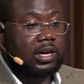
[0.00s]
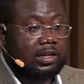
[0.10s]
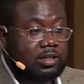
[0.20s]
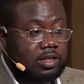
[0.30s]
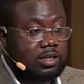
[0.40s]

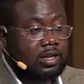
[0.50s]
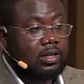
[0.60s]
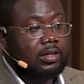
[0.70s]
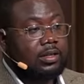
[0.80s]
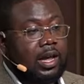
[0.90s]
touch
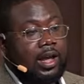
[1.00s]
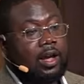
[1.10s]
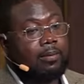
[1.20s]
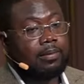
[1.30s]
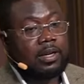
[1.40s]
the
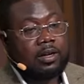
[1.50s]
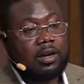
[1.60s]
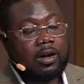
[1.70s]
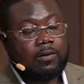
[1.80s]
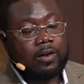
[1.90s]
hem
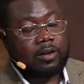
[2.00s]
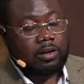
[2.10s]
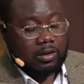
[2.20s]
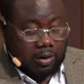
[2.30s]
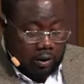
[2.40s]

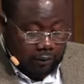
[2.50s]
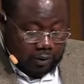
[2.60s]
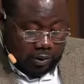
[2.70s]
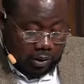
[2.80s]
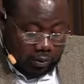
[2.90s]
of
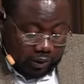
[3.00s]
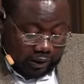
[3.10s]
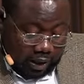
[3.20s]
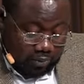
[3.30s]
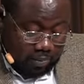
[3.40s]
his
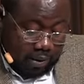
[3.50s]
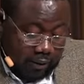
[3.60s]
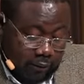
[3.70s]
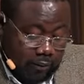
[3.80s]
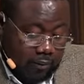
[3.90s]
clothing, I'll be
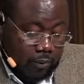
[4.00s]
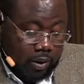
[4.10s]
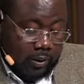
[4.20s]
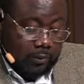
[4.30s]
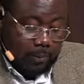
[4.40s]
made
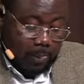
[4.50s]
well.